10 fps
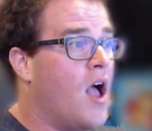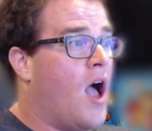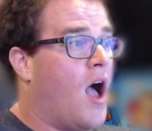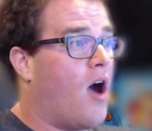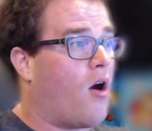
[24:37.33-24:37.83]

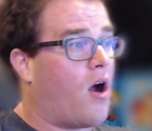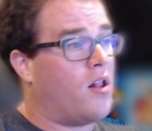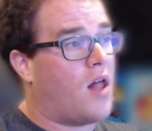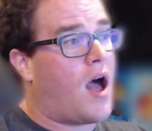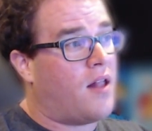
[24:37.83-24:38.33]
or a
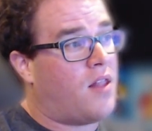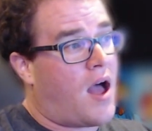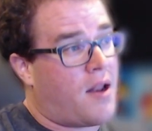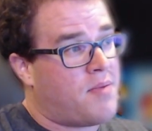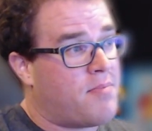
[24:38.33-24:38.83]

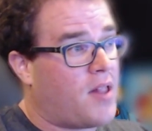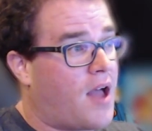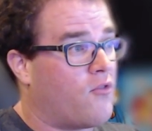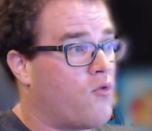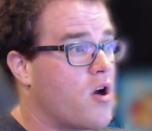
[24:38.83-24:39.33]
lot of people
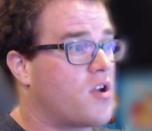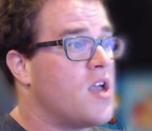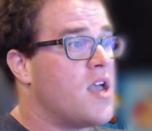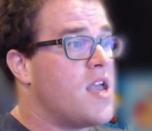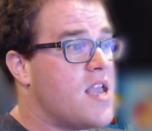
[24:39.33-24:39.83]
out of work?
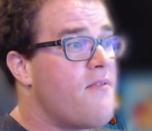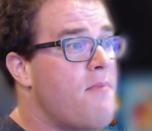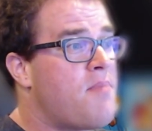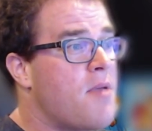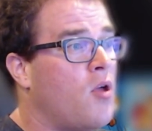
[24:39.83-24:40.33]

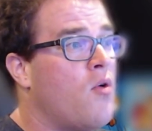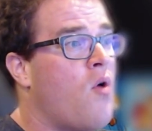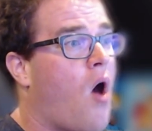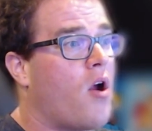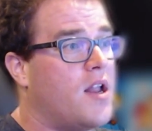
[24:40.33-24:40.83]
Even people
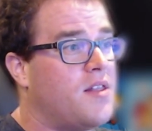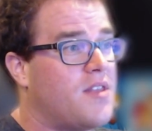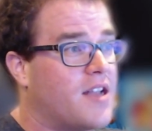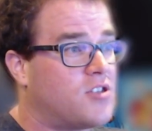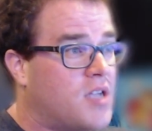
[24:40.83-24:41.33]
who aren't in
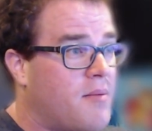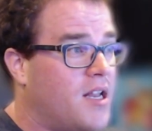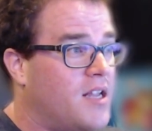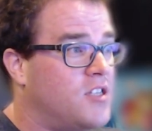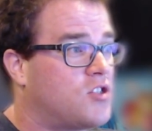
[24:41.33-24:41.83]
the
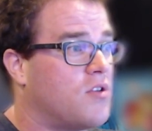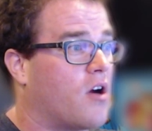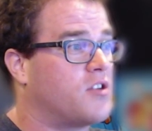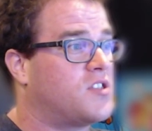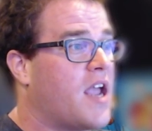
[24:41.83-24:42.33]
entertainment industry
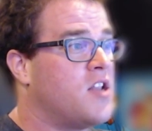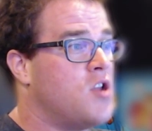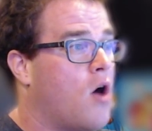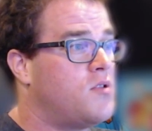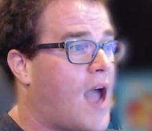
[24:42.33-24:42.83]
are saying
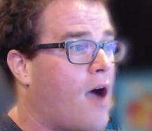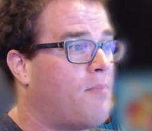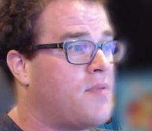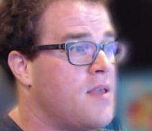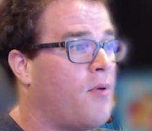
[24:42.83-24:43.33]
no
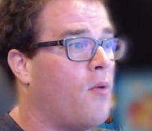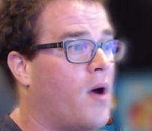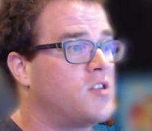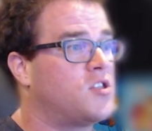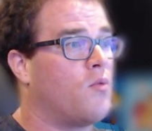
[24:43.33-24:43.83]
doubt people
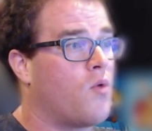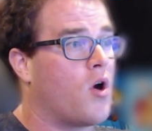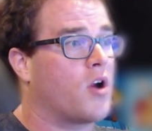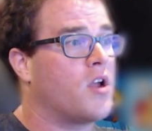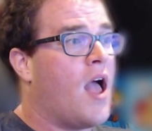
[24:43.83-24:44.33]
want to
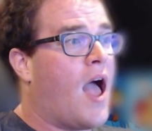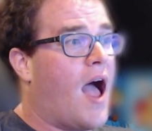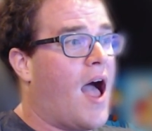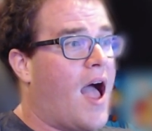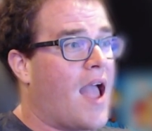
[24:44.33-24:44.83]
work
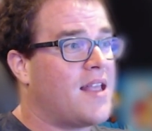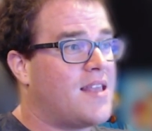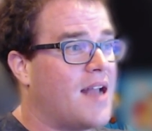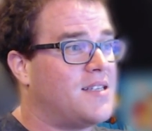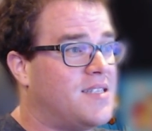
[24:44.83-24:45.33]
and
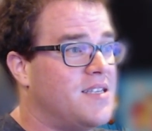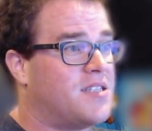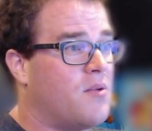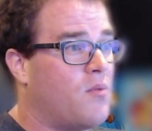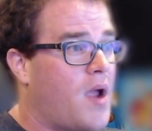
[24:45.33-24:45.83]
get
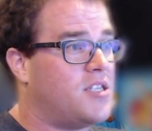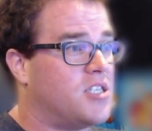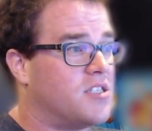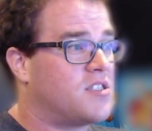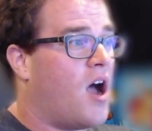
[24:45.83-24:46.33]
decent
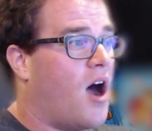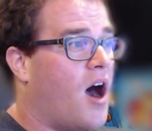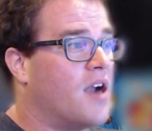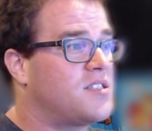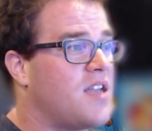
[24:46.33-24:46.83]
wages.
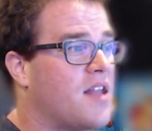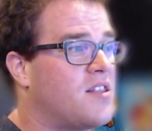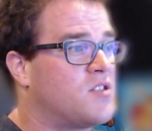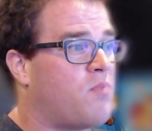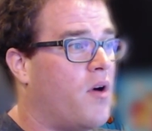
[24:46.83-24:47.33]
Honestly, at
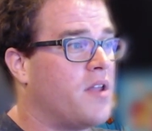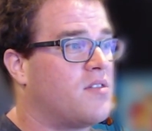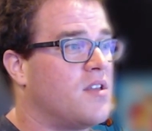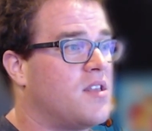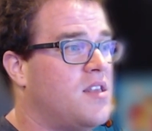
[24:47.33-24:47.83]
this
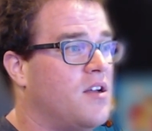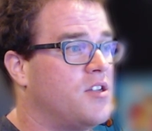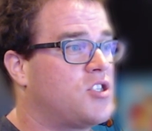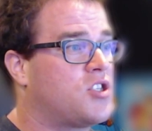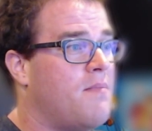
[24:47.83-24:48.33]
point, the
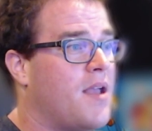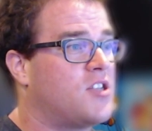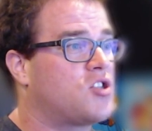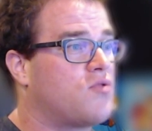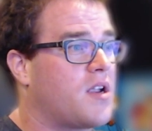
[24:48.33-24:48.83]
guild should make
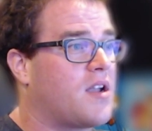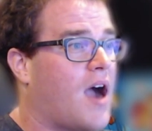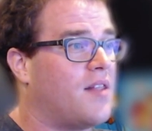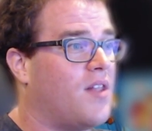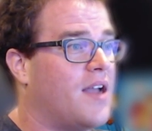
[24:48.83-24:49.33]
strict
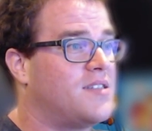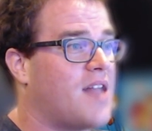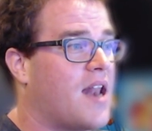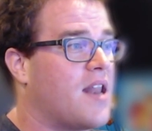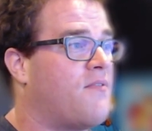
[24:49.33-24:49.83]
guidelines
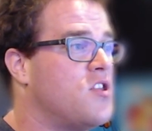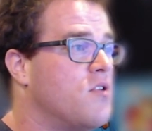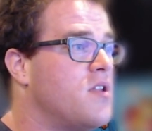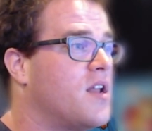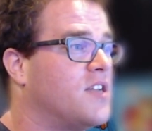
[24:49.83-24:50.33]
that if a
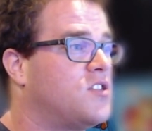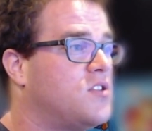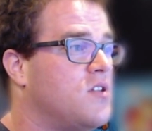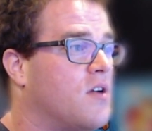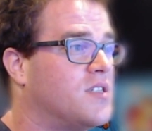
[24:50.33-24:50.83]
unionized
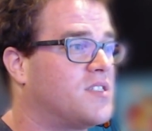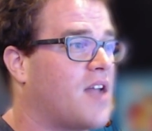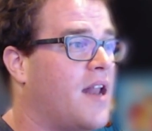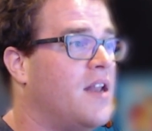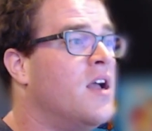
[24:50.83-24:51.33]
studio
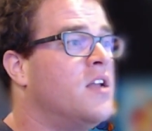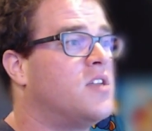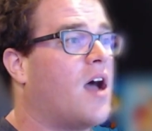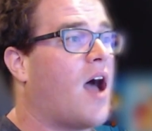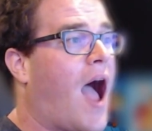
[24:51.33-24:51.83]
decided
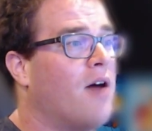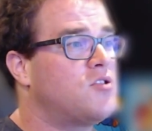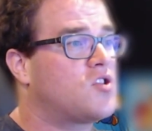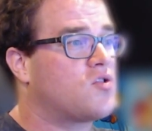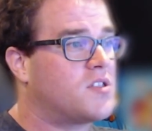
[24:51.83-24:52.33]
to
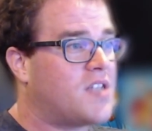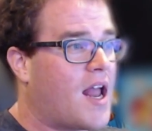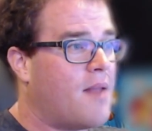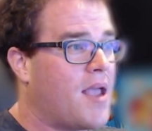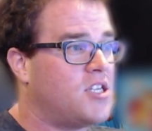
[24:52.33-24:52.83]
outsource
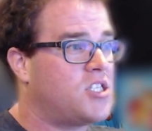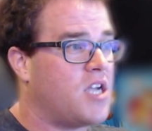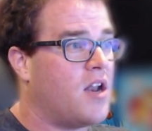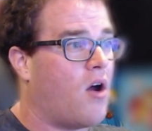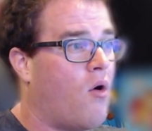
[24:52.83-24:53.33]

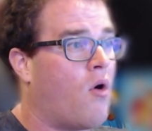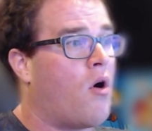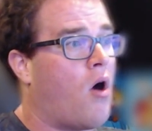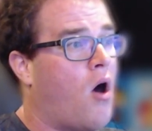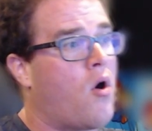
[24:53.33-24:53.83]
animation
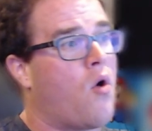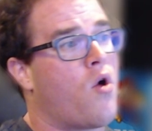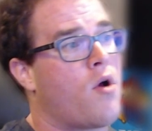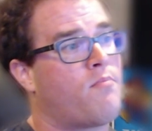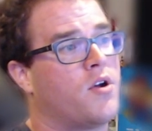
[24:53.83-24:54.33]

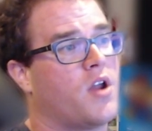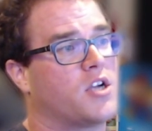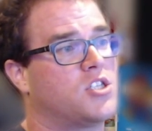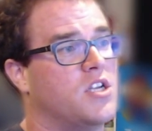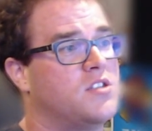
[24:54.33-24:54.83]
or
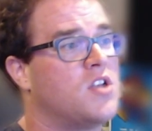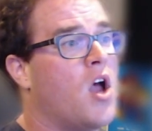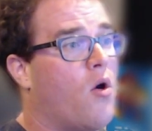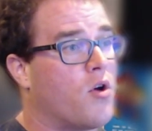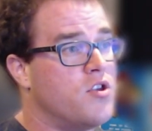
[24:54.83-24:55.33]
productions
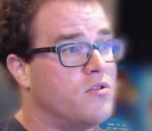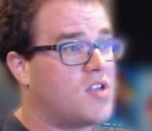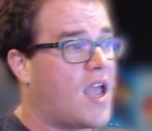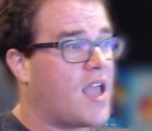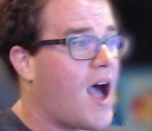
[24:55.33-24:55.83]
or
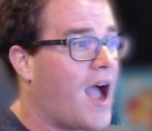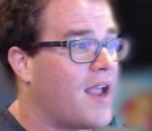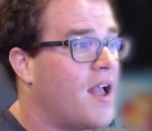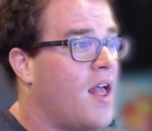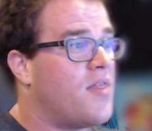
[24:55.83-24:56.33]
use
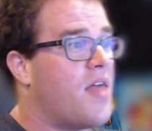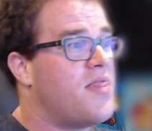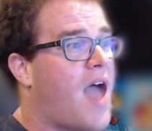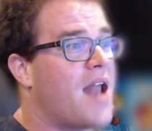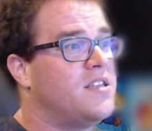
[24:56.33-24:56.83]
AI, then
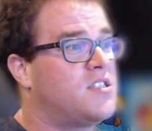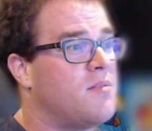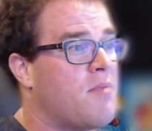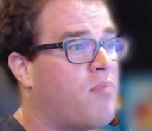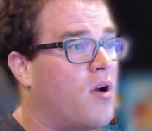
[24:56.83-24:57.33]
that needs to
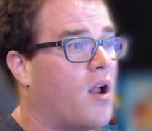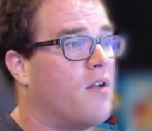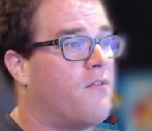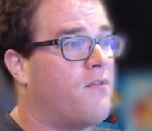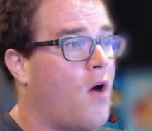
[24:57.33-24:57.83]
be put on
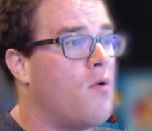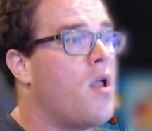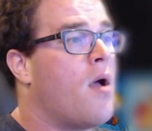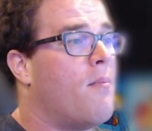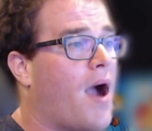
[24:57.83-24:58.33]
a vote
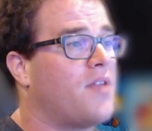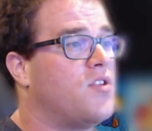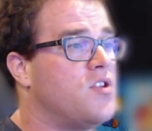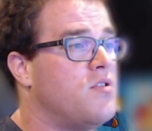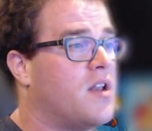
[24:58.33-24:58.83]
by
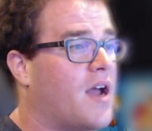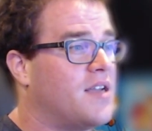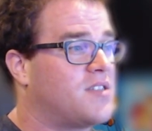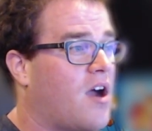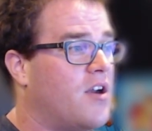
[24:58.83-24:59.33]
the
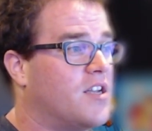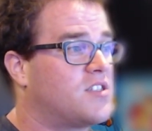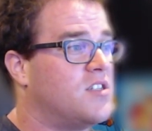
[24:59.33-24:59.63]
unionized artists,